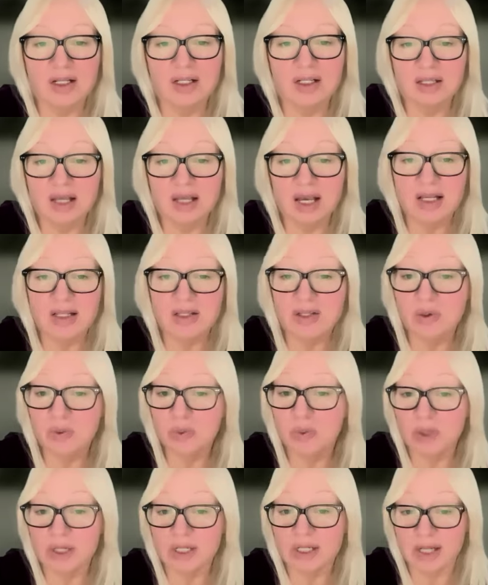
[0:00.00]
Test,
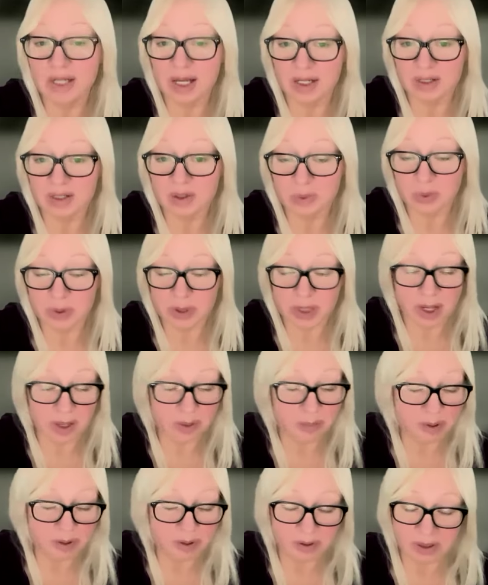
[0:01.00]
retest
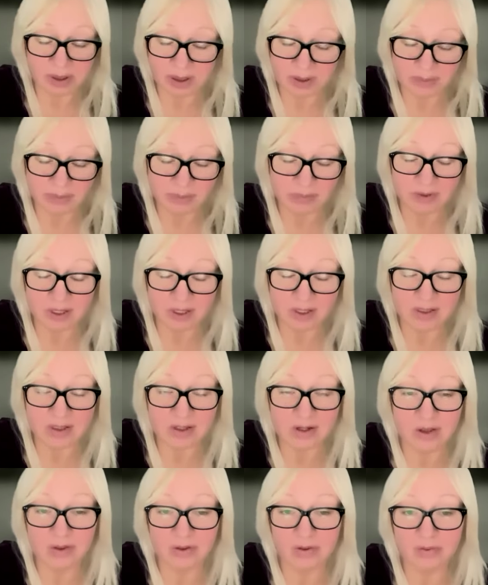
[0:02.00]
reliability. That's
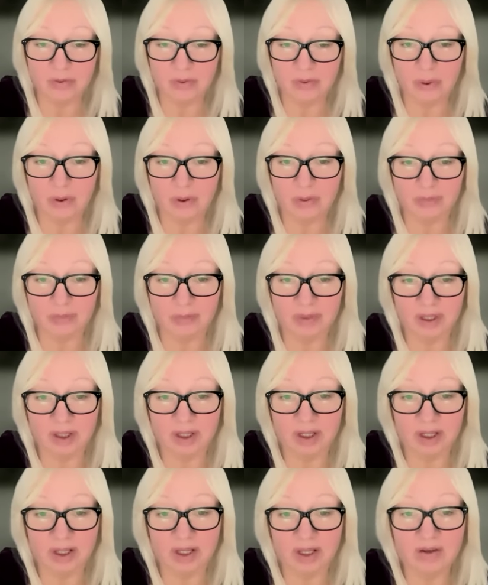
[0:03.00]
another form.
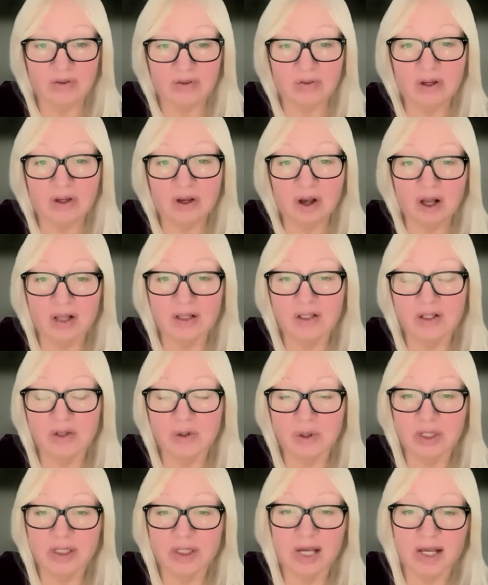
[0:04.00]
If the
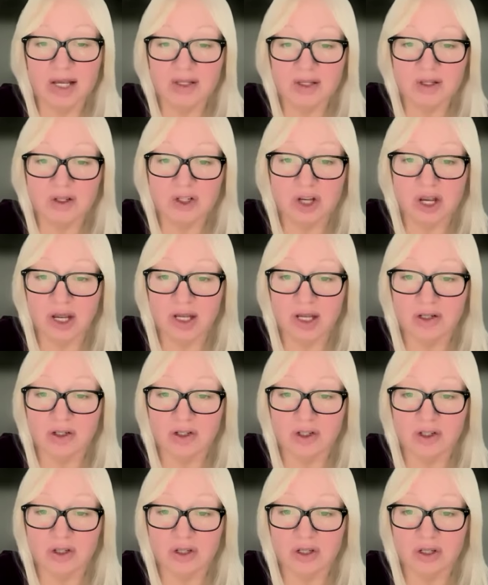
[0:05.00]
construct hasn't
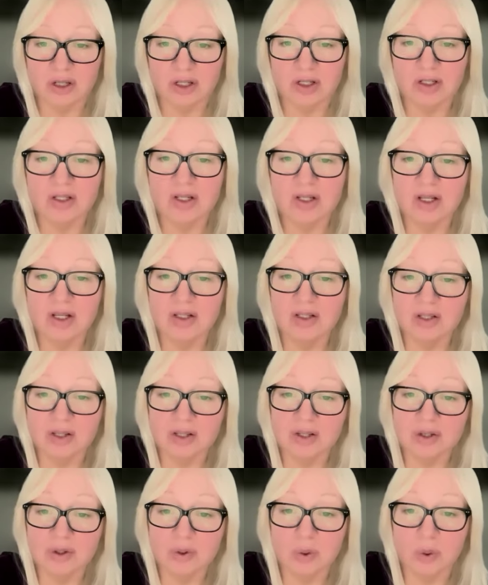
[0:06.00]
changed, does the
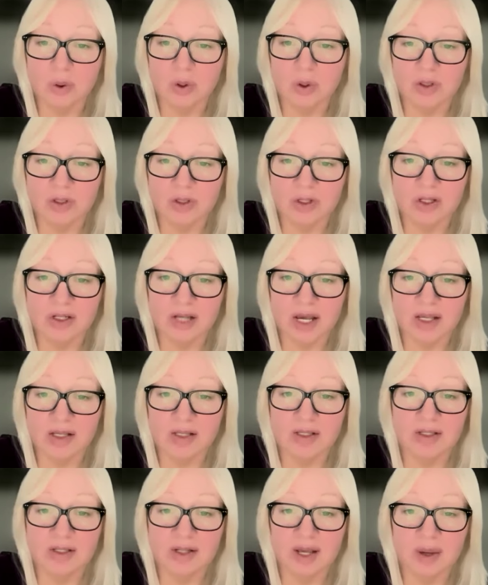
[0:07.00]
score stay
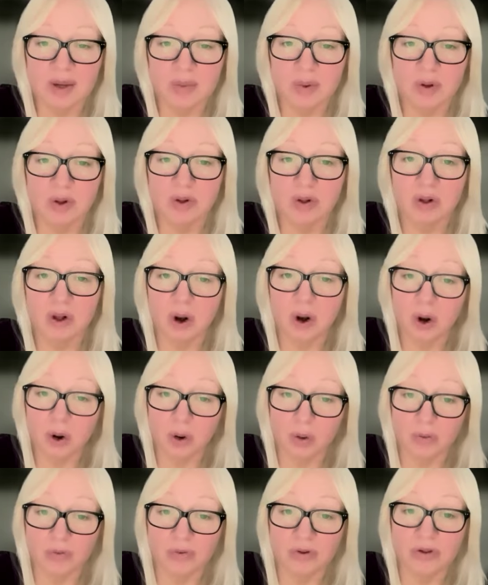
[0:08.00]
stable
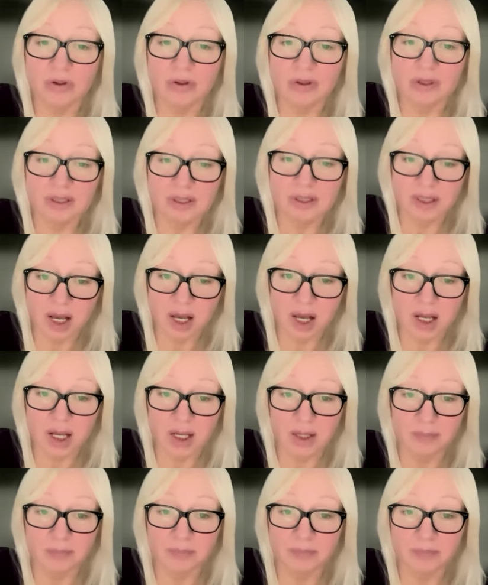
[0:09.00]
over
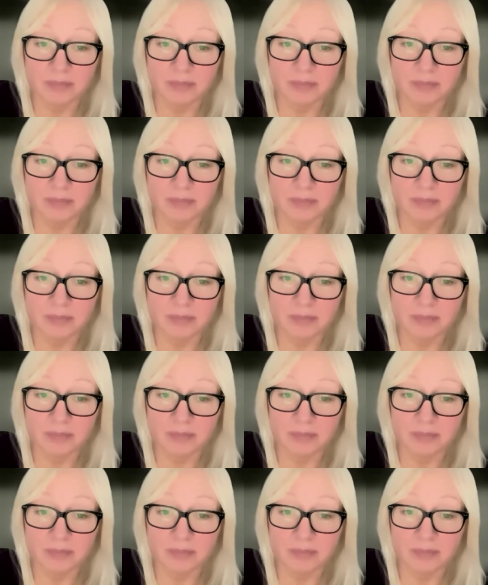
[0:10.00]
time?